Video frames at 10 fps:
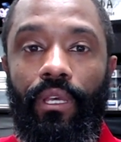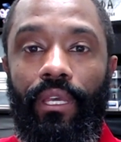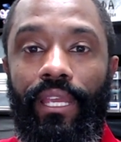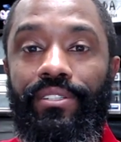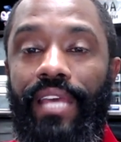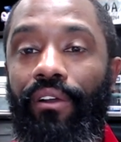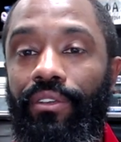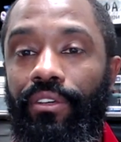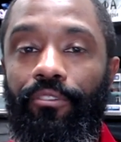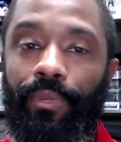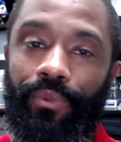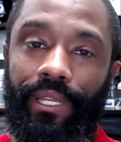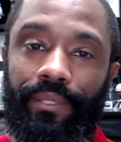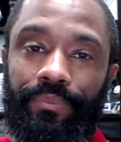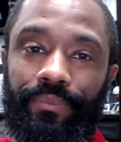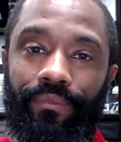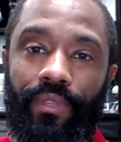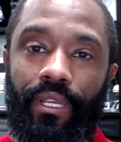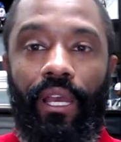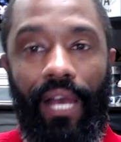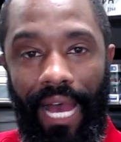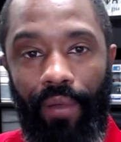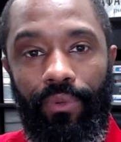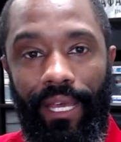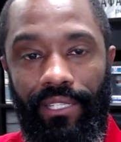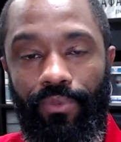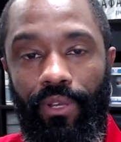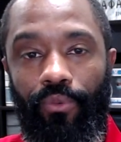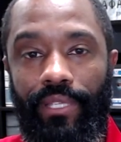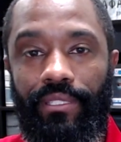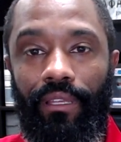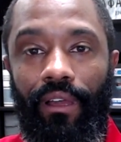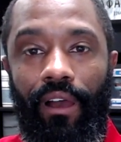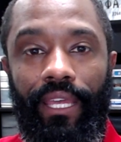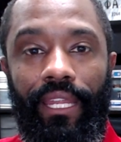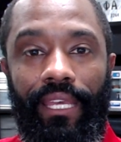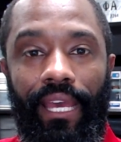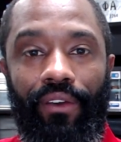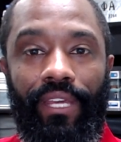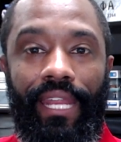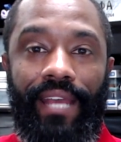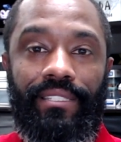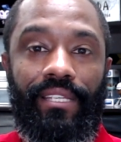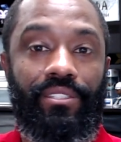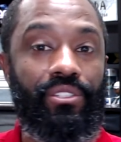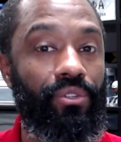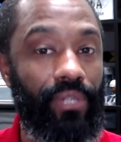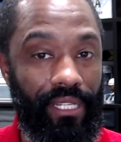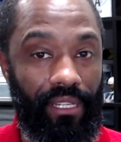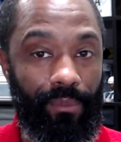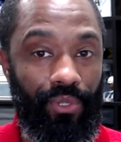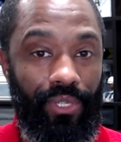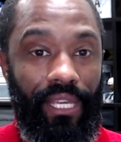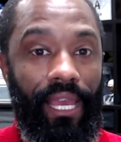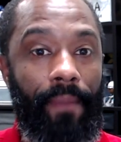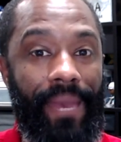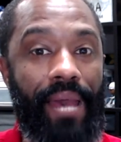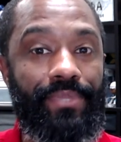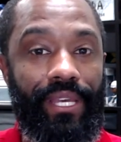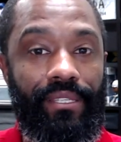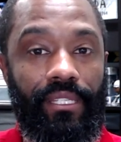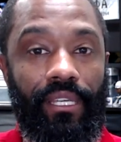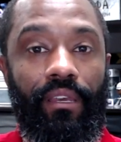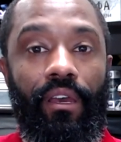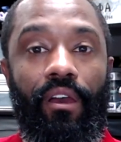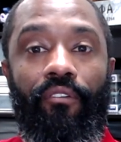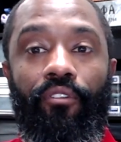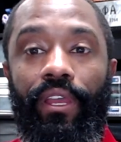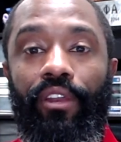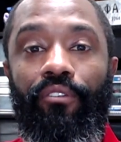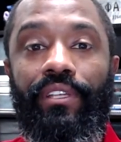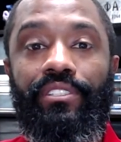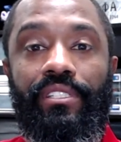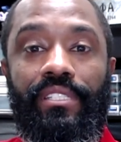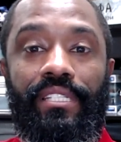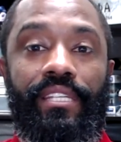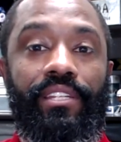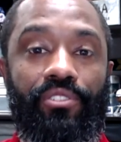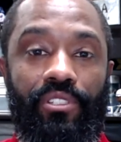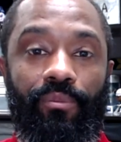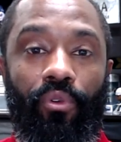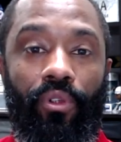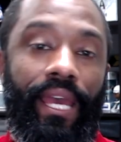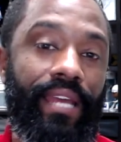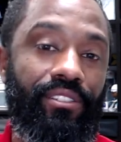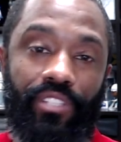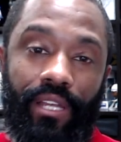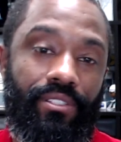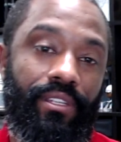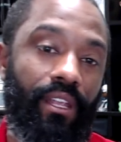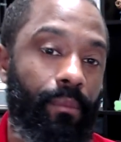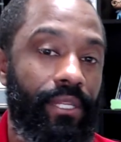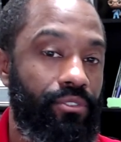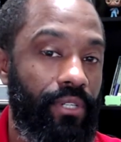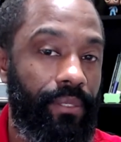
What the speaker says: Here's how it could have been written. I would like to request a login account and access to NWEA map testing for interventions and teacher support at Johnson Elementary.